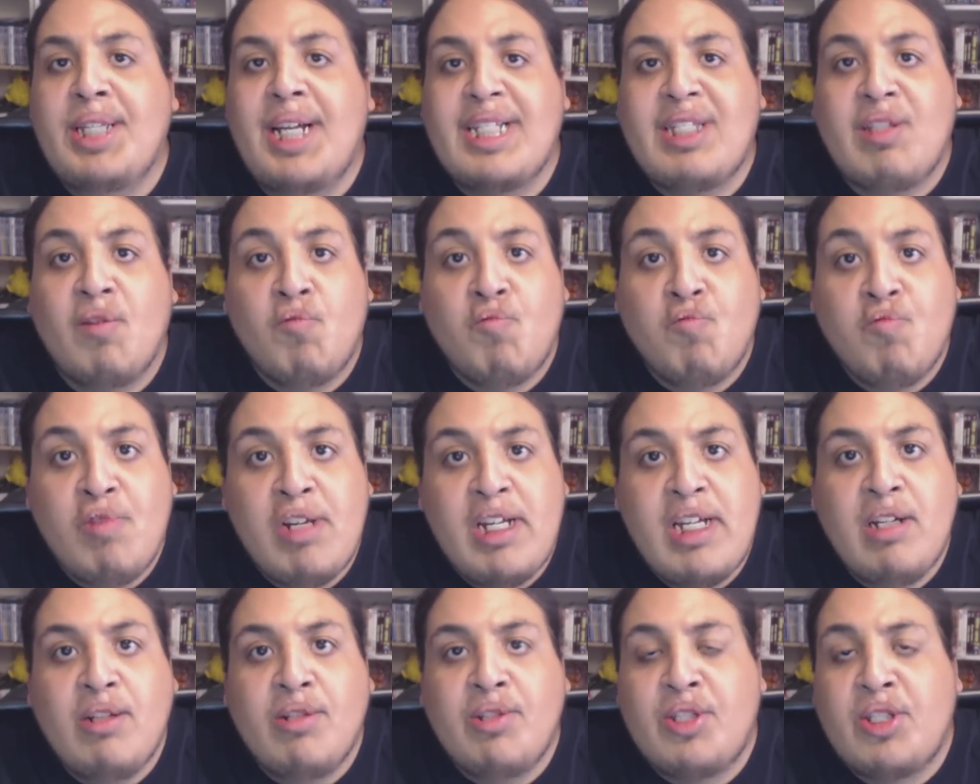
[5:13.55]
that the
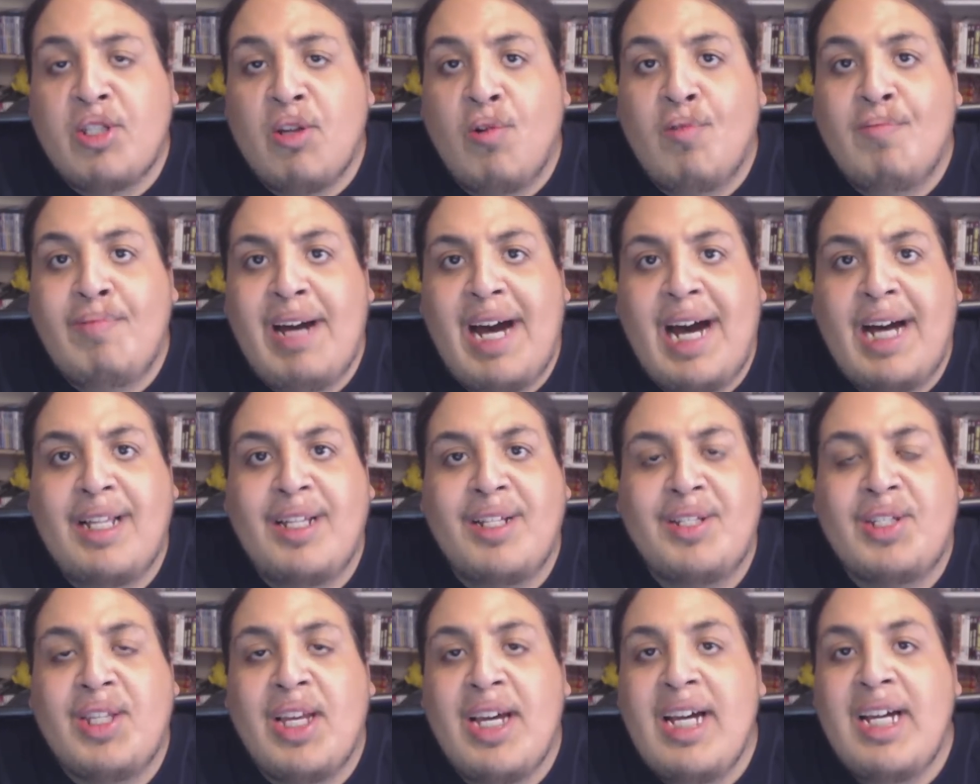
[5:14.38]
real Soul
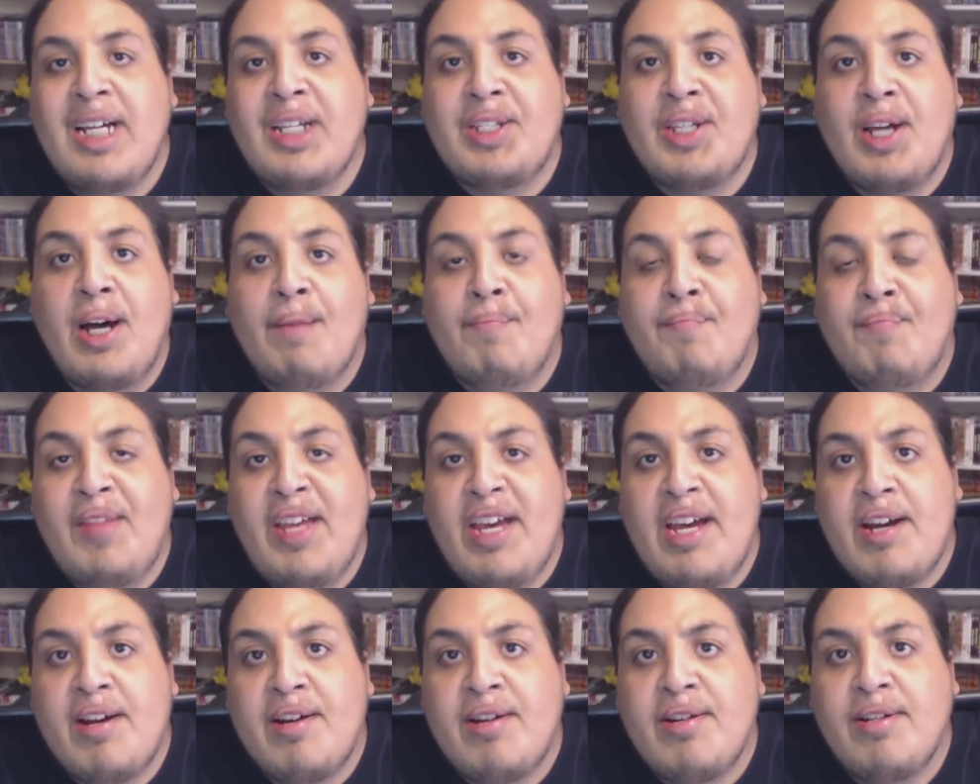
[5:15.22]
Palace is up
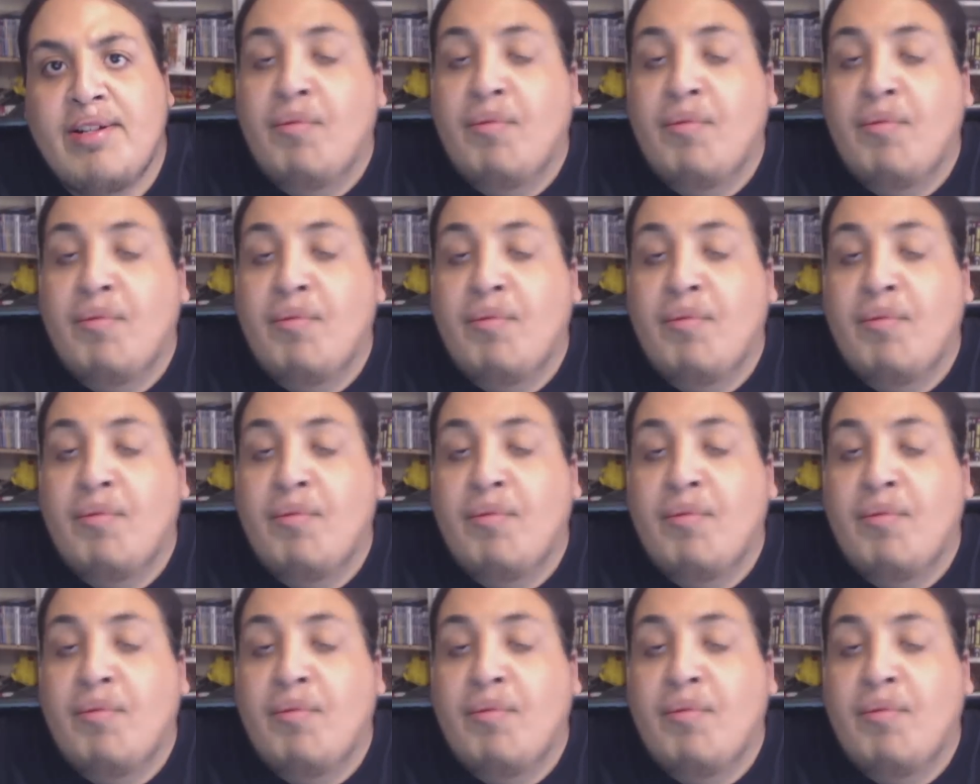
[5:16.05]
there?